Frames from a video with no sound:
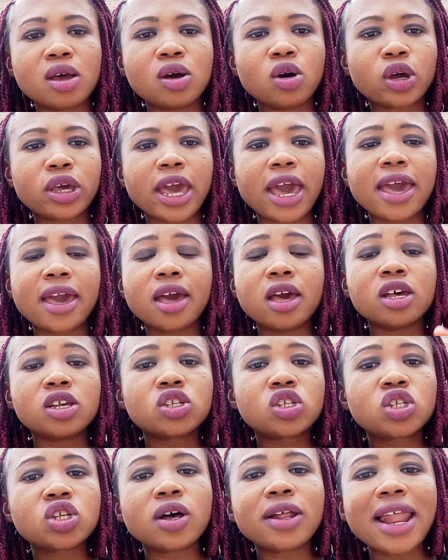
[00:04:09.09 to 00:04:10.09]
Okay,
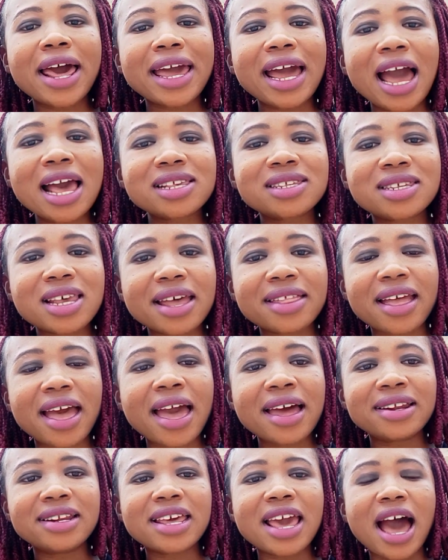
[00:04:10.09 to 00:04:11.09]
so like I said
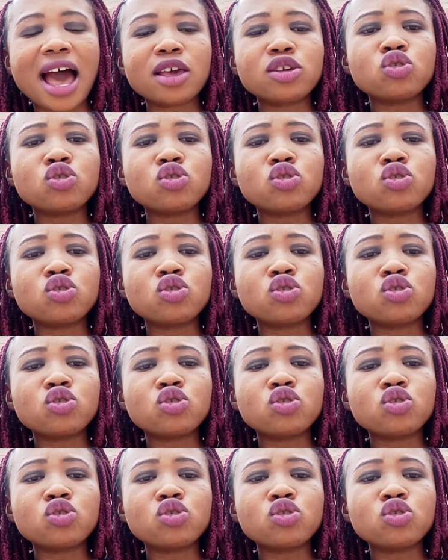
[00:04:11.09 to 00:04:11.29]
earlier,